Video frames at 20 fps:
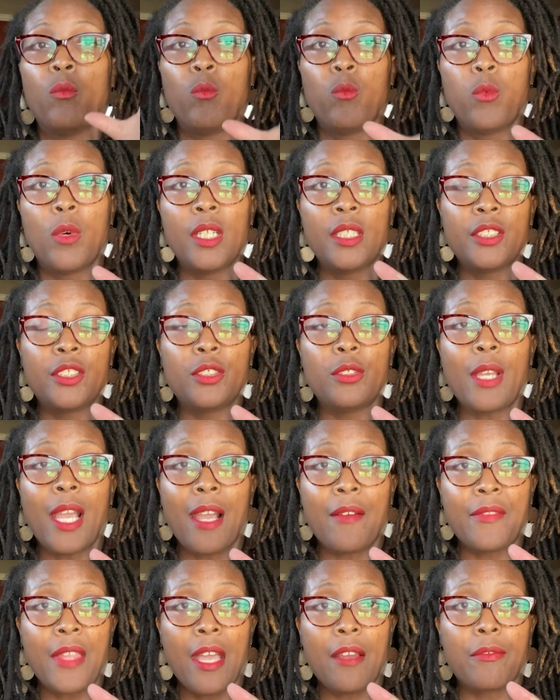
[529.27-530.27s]
Once you
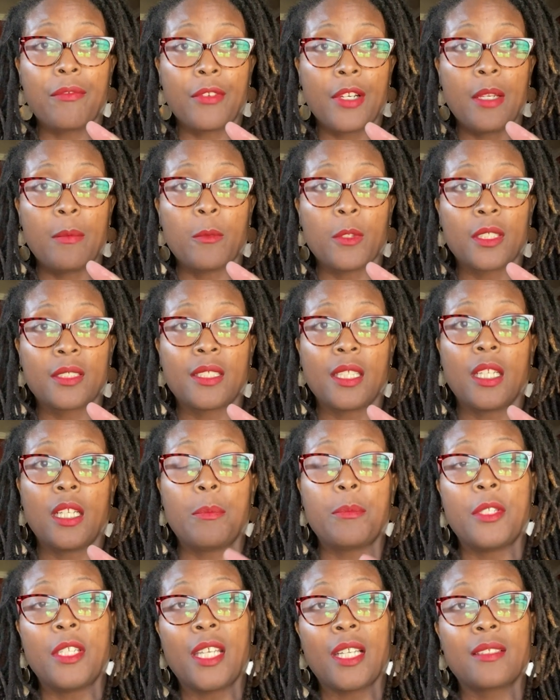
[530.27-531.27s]
have that framework set
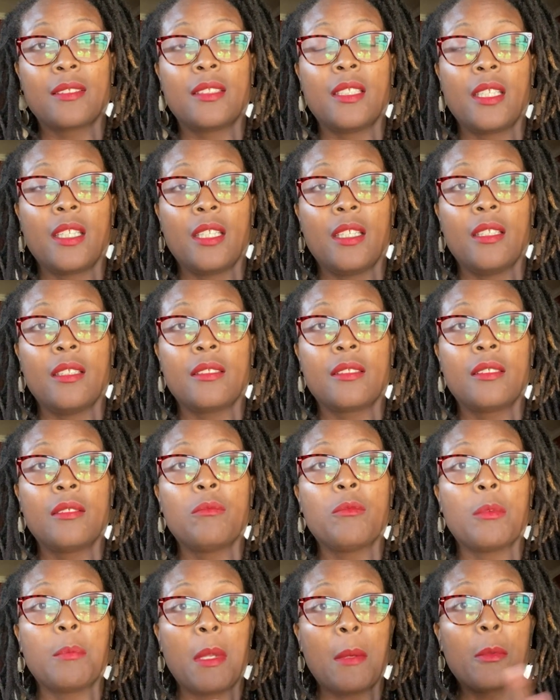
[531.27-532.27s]
up, the next thing is,
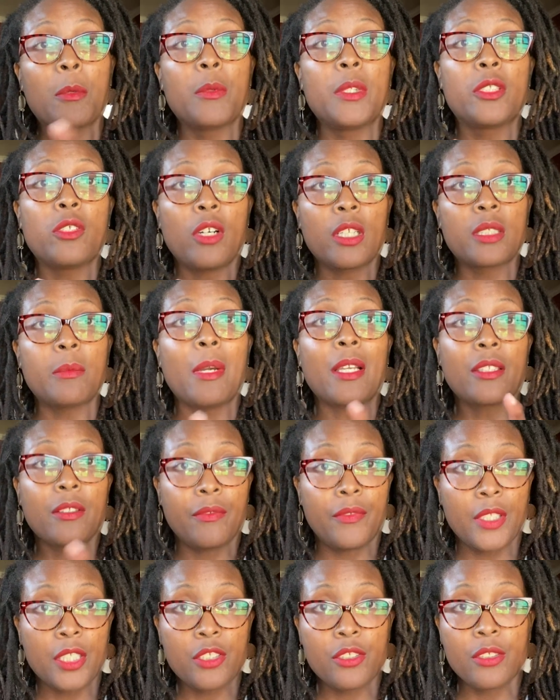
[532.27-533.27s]
remember we talked about the
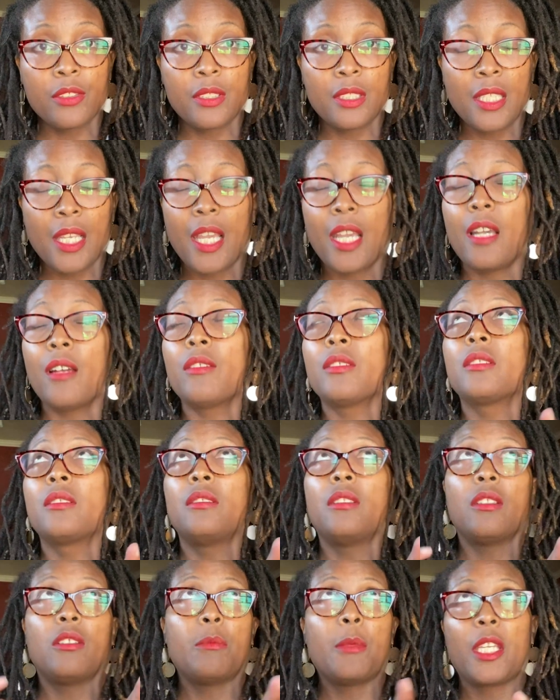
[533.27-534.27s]
fixtures in the house,
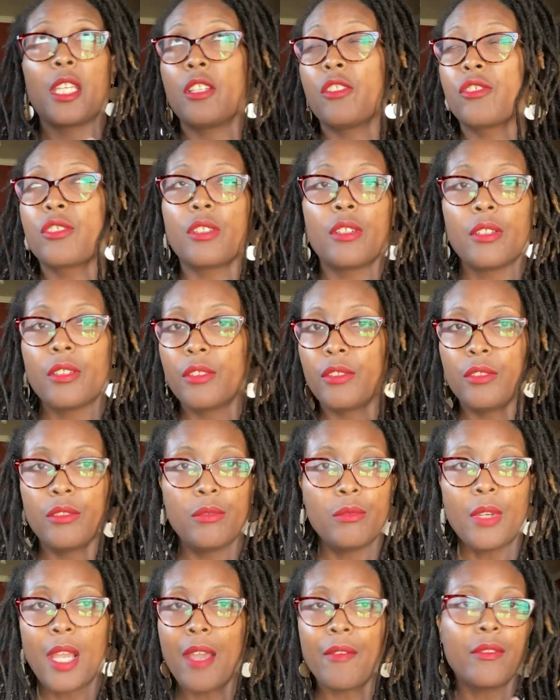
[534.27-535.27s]
you know, making sure
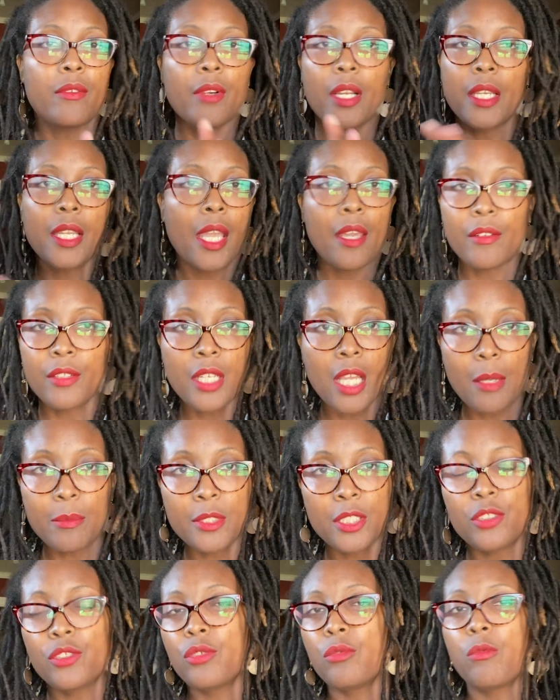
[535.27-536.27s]
you have the right countertops
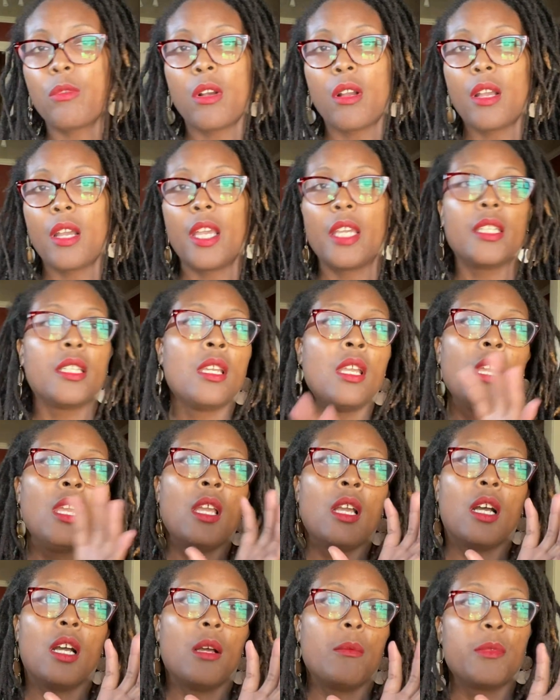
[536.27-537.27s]
that you want,
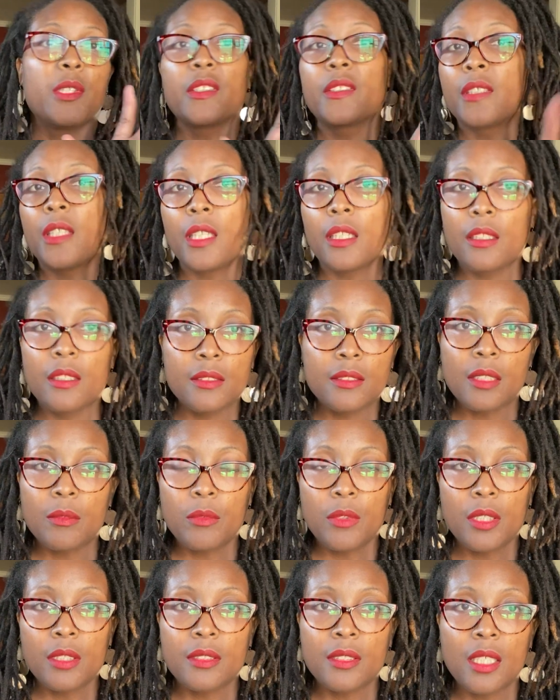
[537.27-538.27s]
the sink is
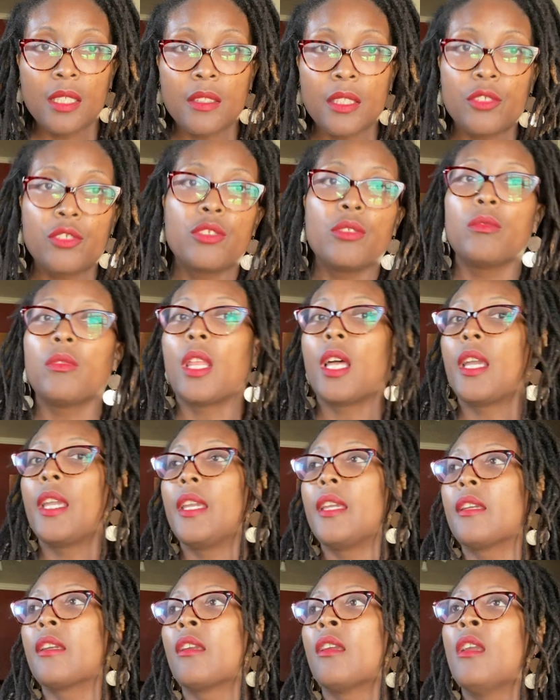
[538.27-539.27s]
the sink that you
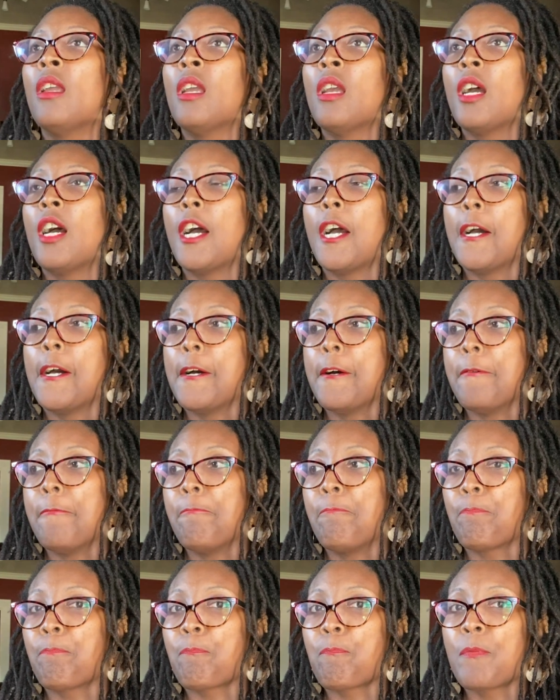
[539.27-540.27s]
like,
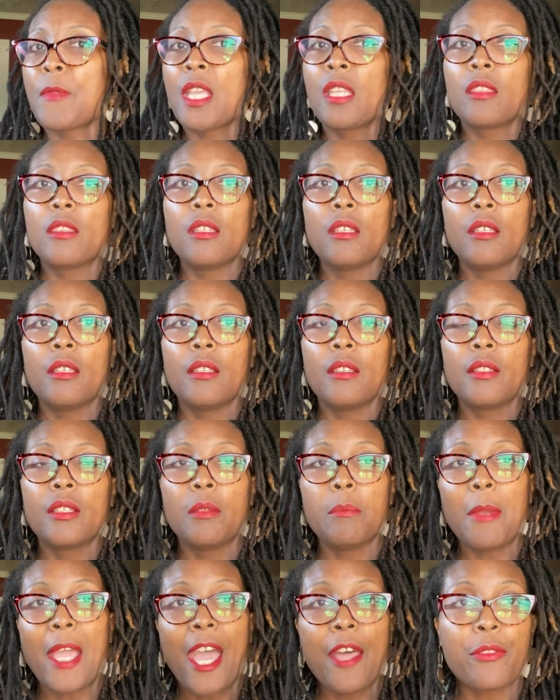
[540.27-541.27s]

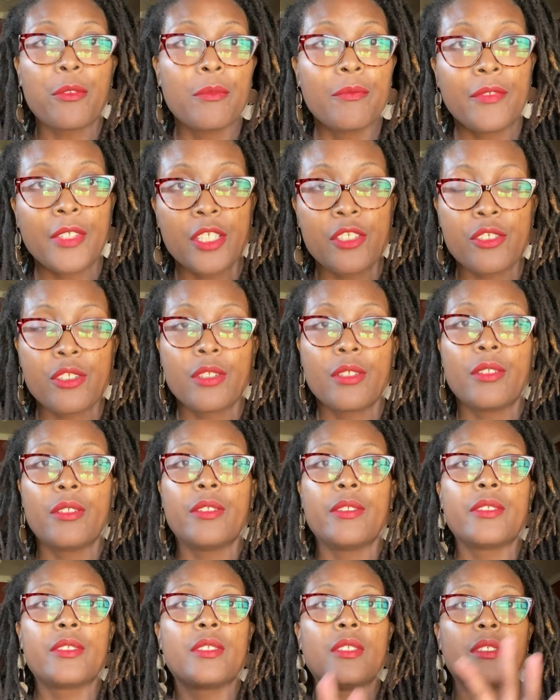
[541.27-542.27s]
the bathroom
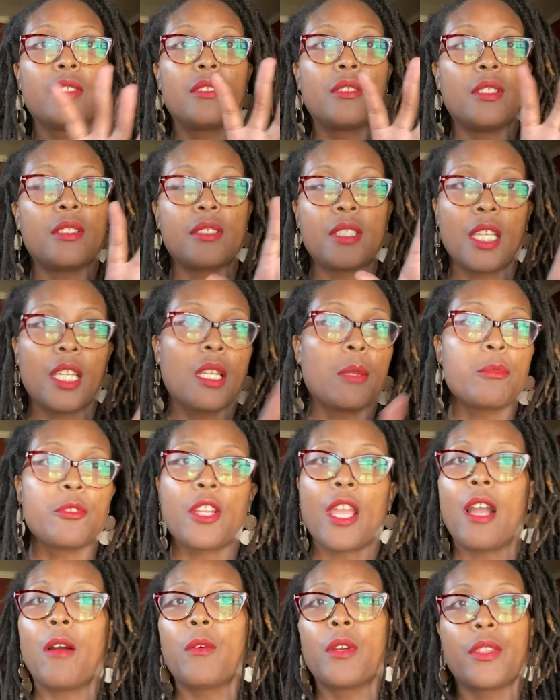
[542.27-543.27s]
fixtures, the stand-up
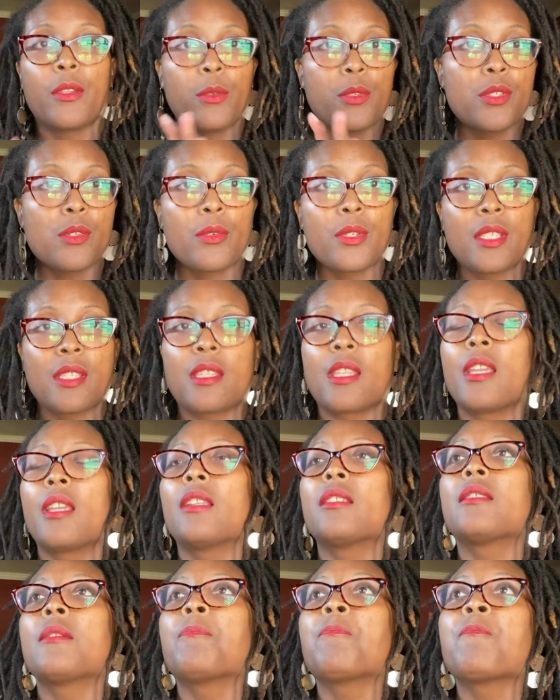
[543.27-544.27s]
shower, those sorts of things.